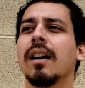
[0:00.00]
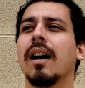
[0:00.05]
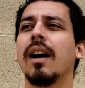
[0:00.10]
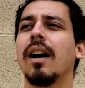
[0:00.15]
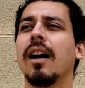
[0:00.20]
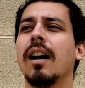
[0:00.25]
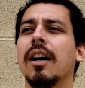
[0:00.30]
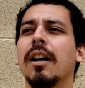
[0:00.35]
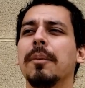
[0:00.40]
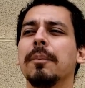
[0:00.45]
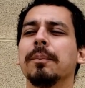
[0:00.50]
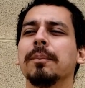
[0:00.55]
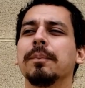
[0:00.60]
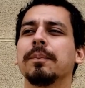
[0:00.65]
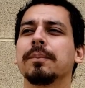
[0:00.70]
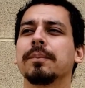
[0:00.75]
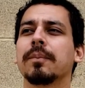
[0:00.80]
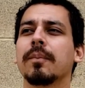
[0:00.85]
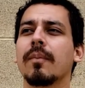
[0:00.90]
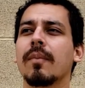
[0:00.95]
And
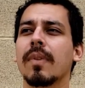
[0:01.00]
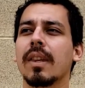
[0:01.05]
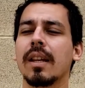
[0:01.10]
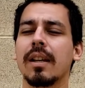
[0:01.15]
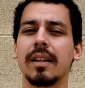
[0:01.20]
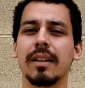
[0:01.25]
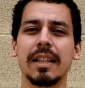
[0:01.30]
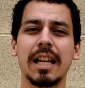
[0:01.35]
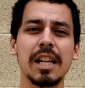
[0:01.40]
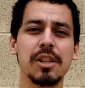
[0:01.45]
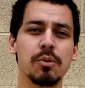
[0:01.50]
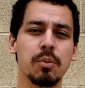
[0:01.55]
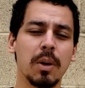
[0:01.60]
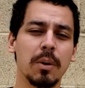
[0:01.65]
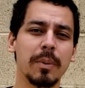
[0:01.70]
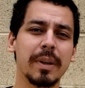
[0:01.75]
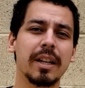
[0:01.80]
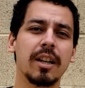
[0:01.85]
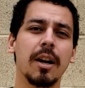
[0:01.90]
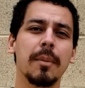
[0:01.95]
that's
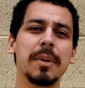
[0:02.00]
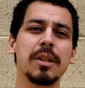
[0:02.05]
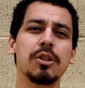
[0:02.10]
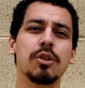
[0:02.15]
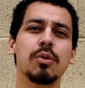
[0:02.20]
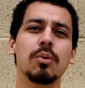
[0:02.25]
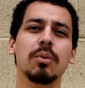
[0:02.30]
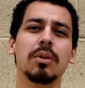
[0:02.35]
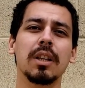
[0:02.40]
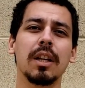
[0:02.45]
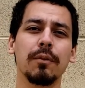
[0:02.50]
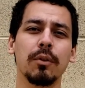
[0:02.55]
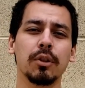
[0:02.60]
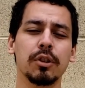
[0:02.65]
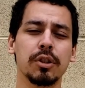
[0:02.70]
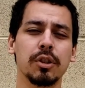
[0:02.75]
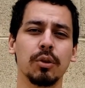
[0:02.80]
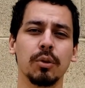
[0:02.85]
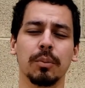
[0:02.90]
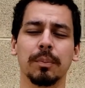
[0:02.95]
where we come into level
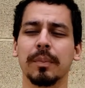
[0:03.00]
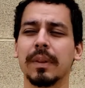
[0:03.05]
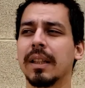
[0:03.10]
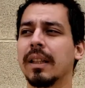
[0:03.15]
2.